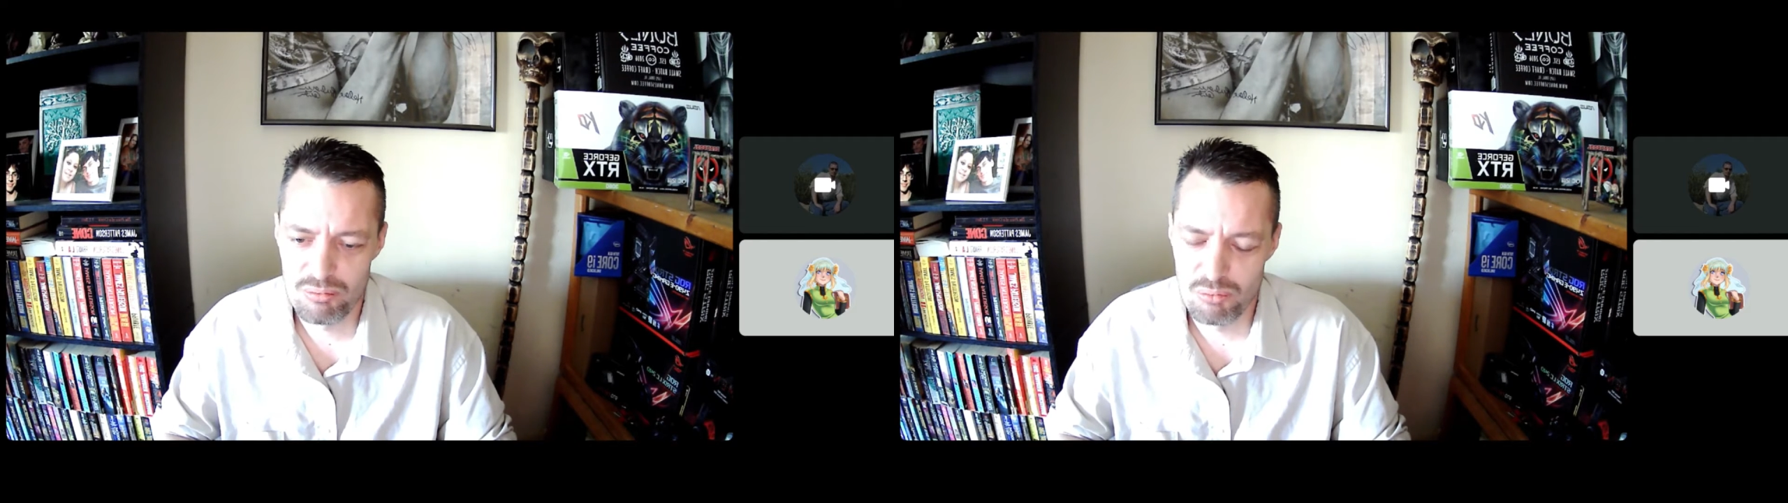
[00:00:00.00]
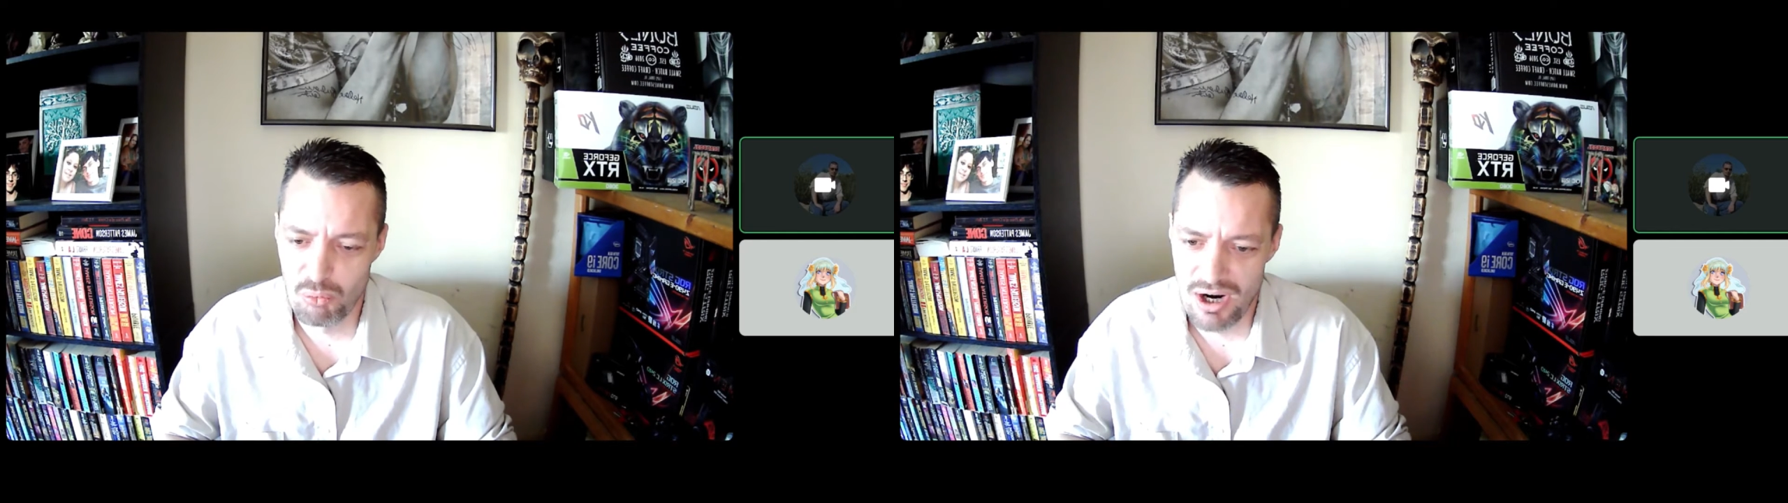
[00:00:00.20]

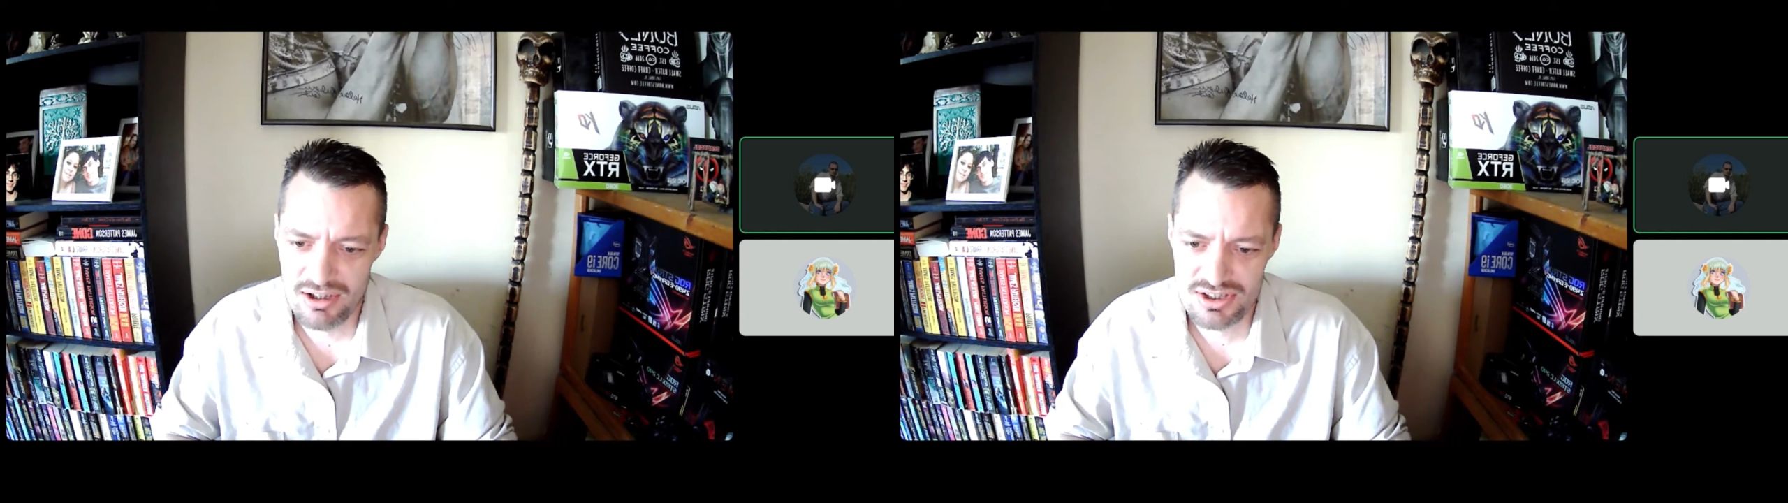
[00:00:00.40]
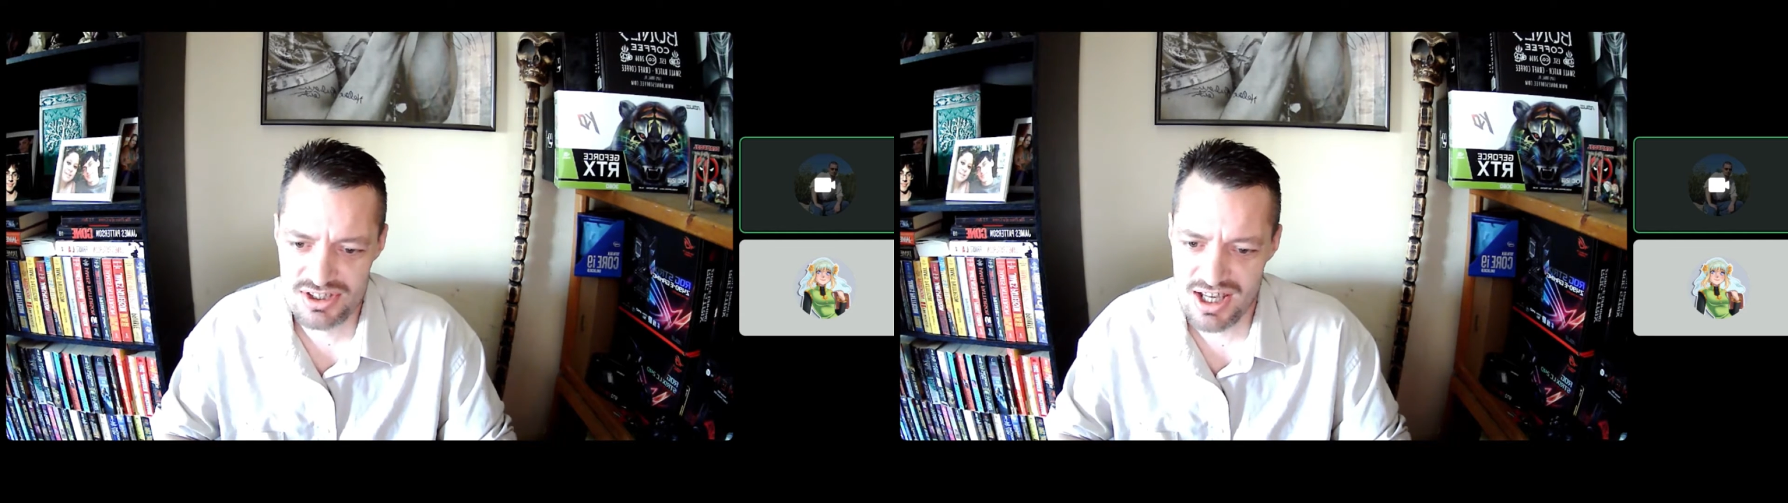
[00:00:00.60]
where
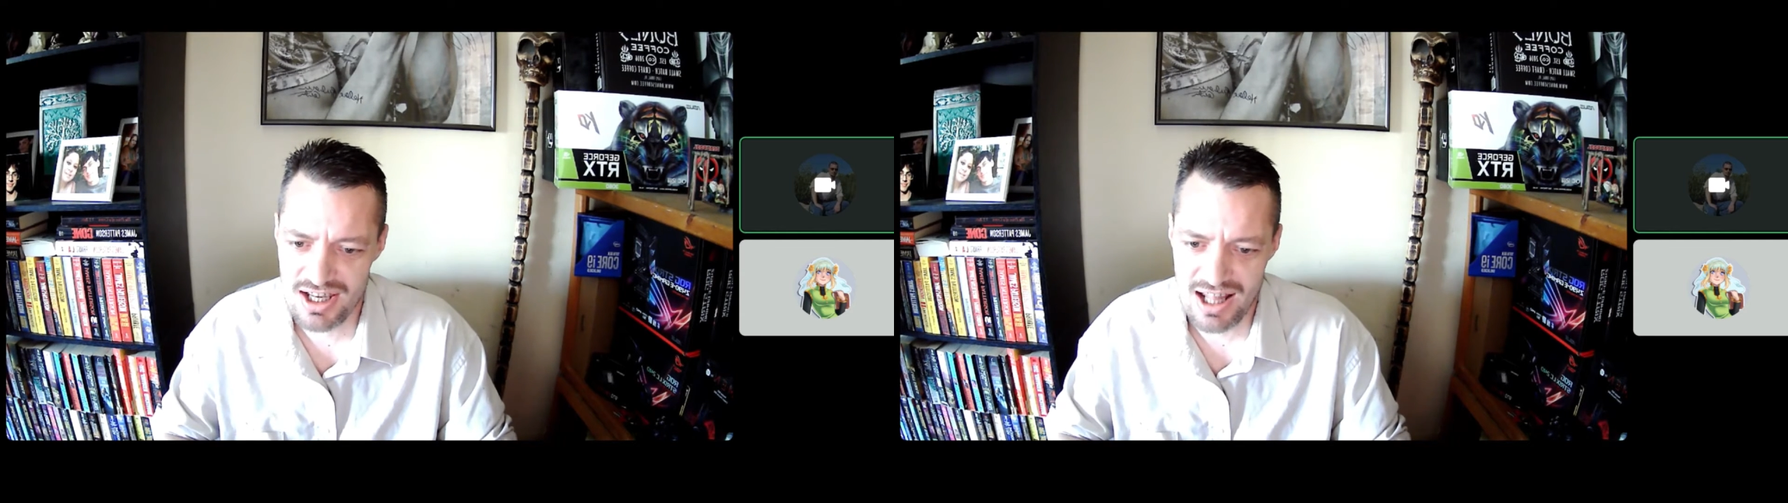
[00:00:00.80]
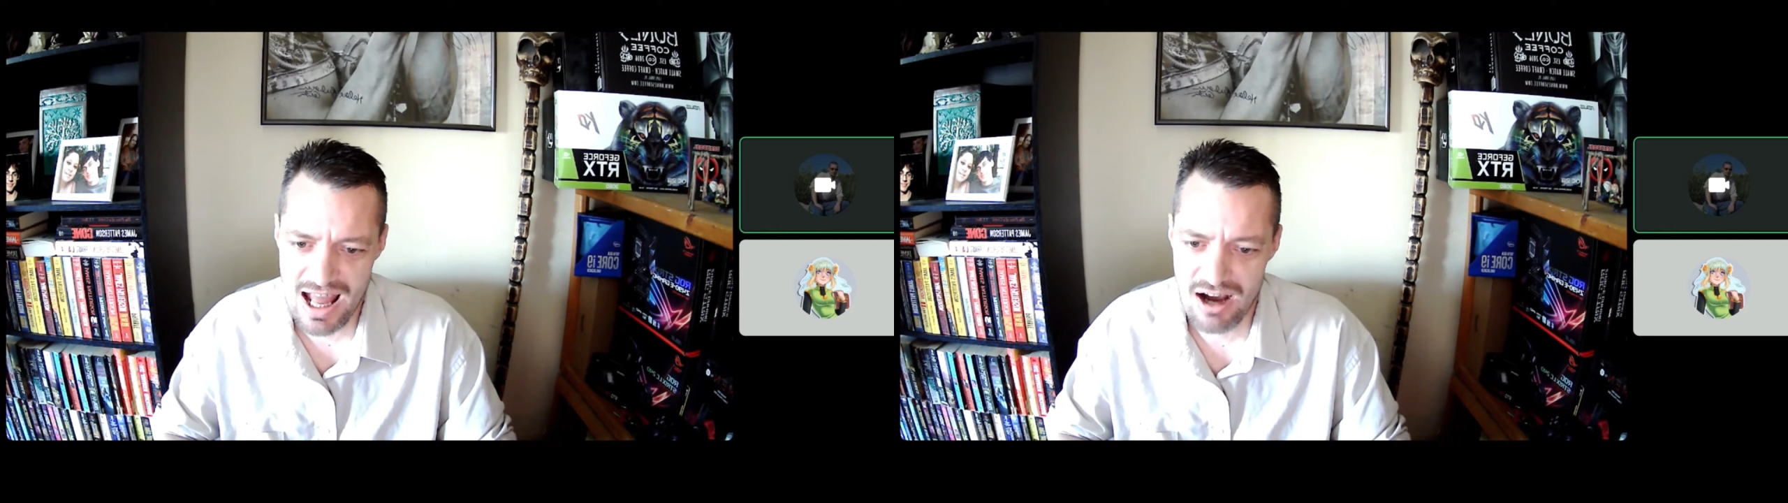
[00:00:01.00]
to
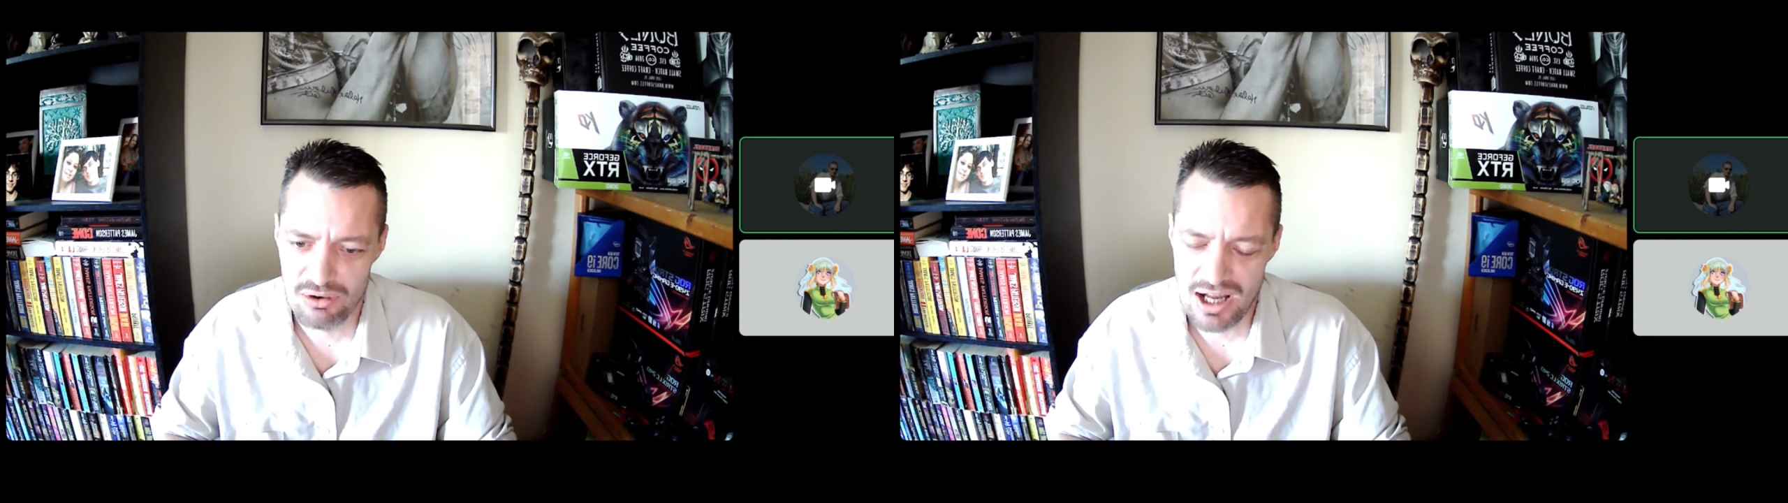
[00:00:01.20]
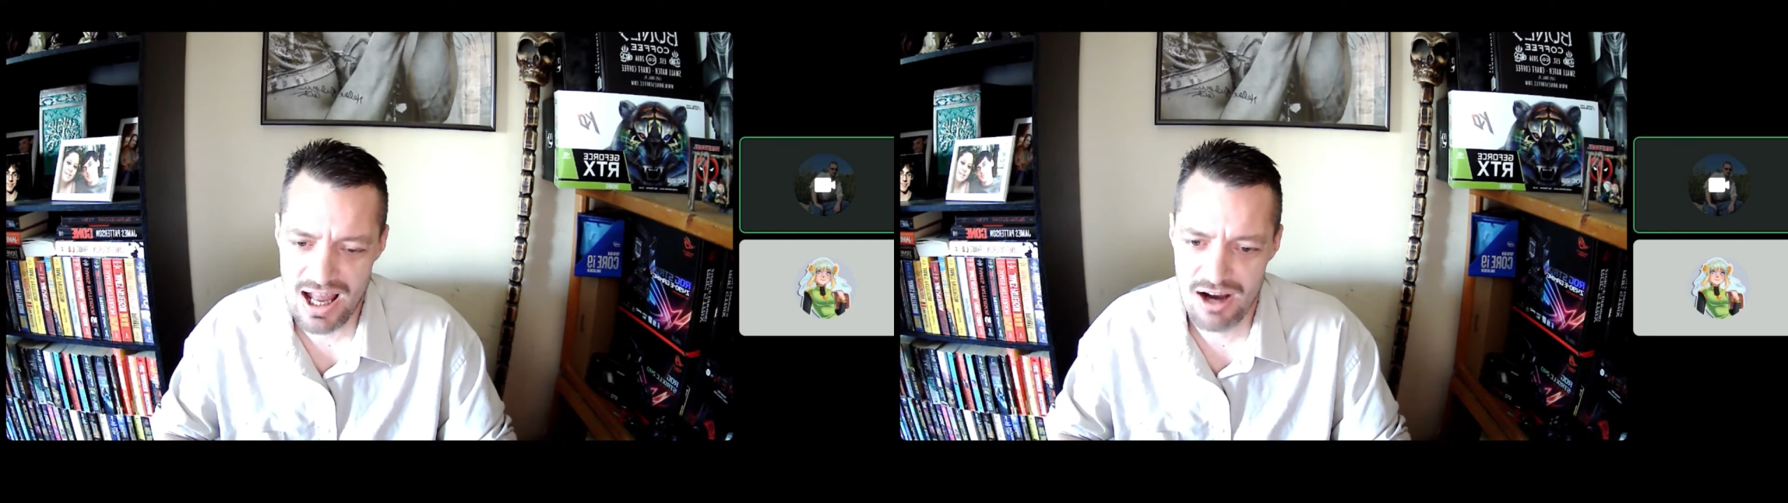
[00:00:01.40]
sit,
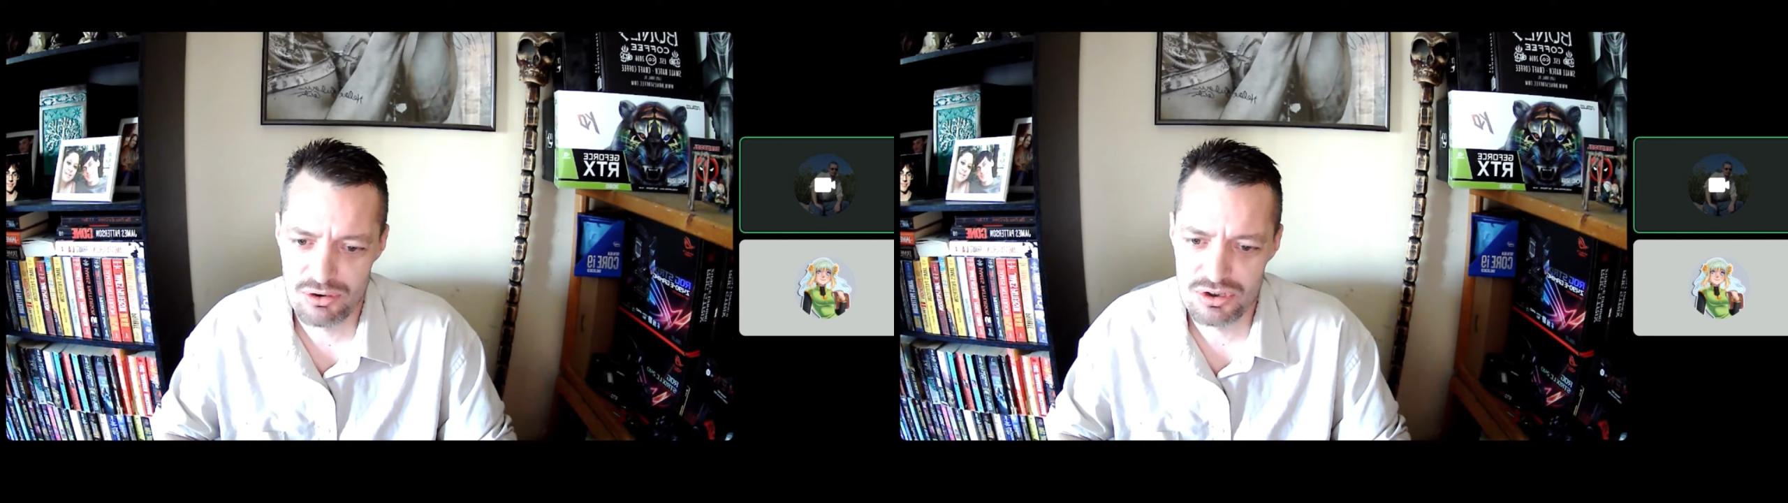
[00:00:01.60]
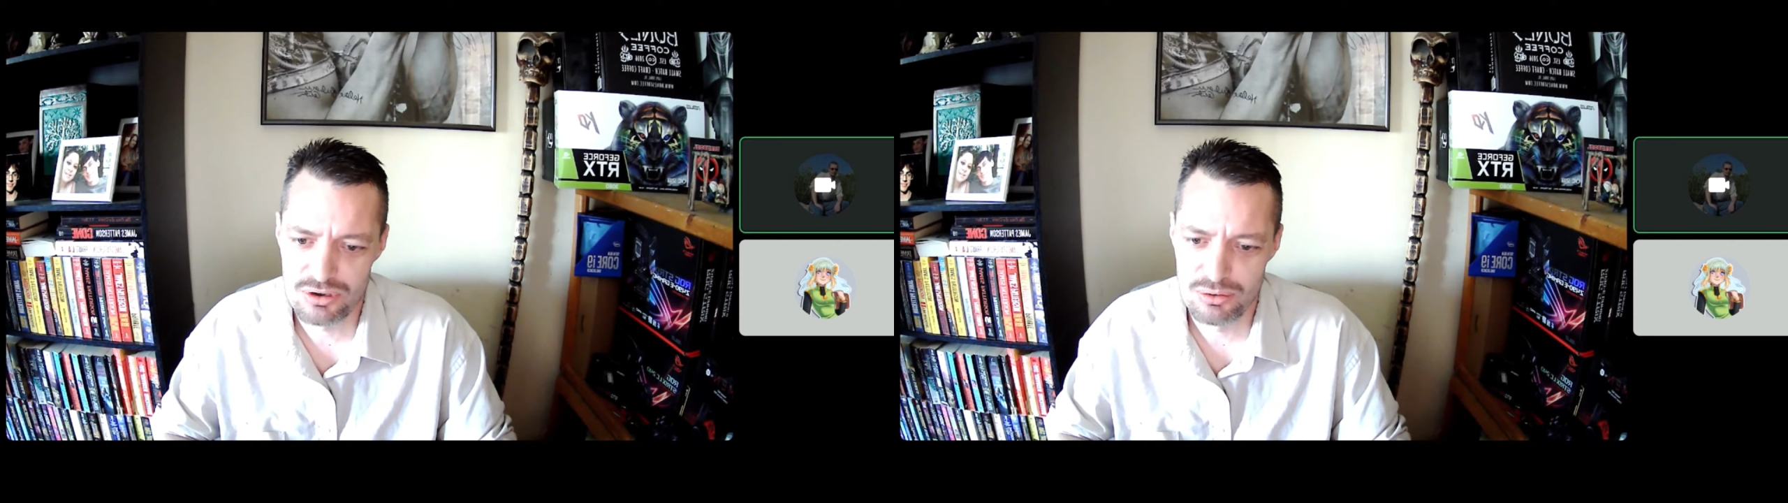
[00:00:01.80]
how
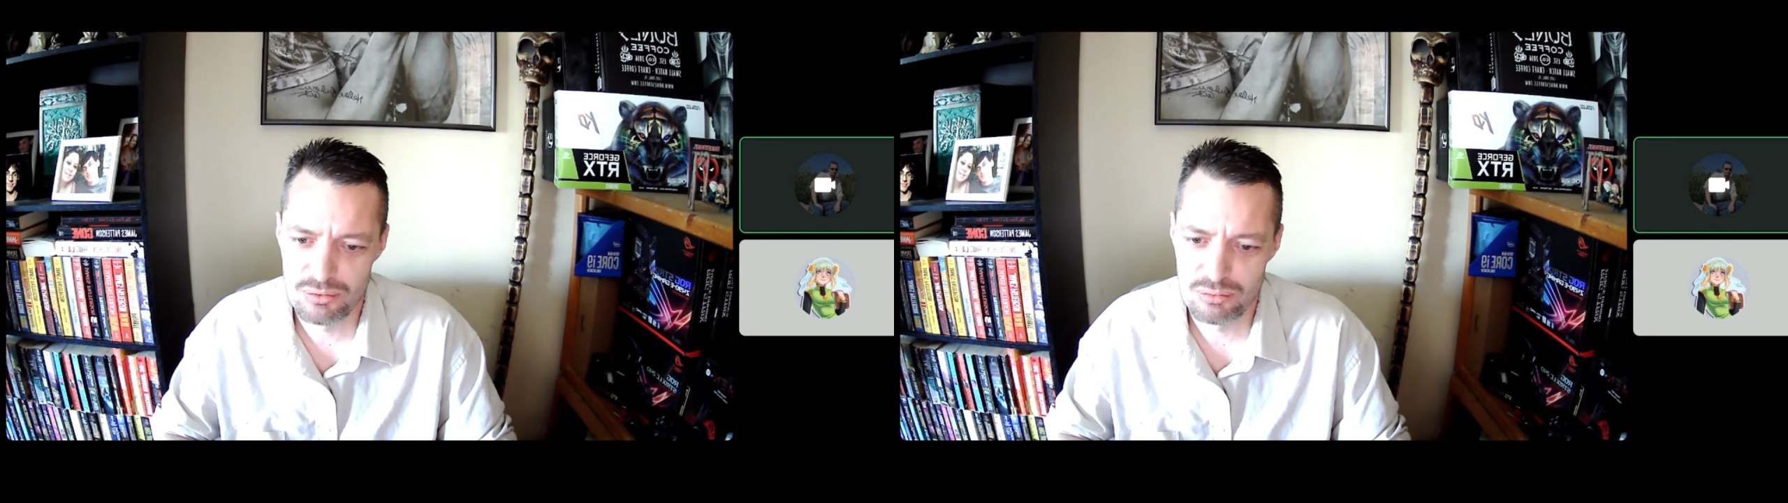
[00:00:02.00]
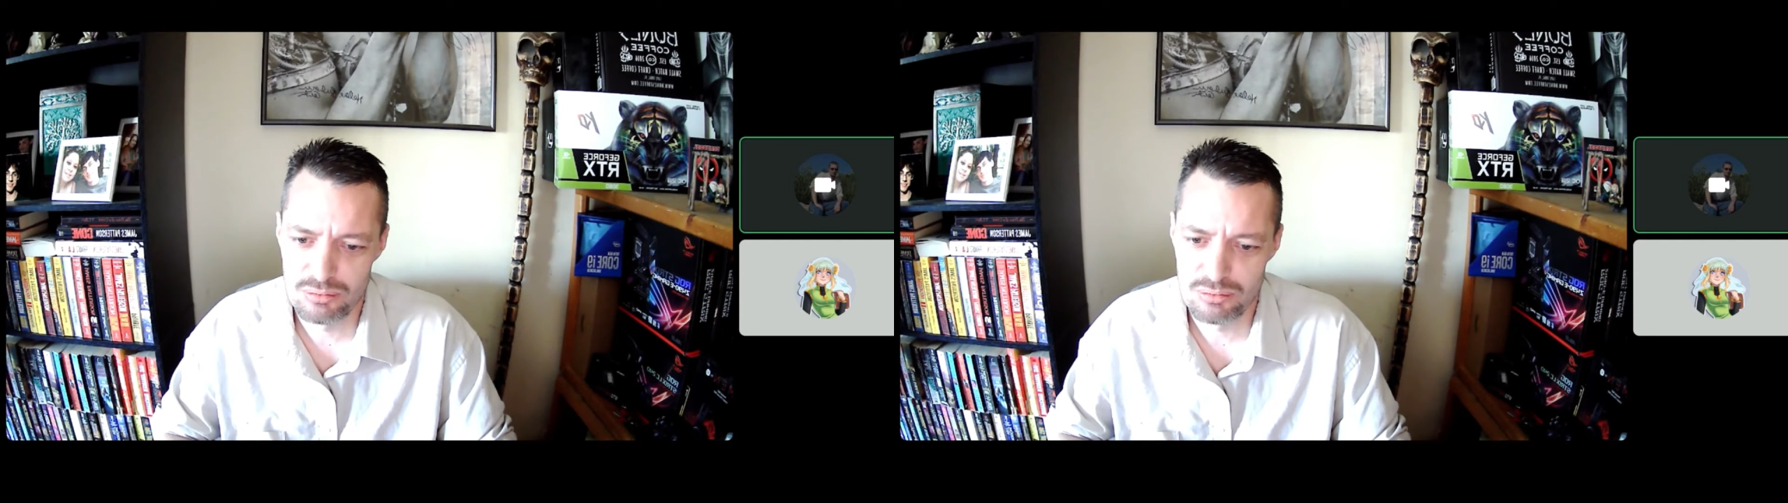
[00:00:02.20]
to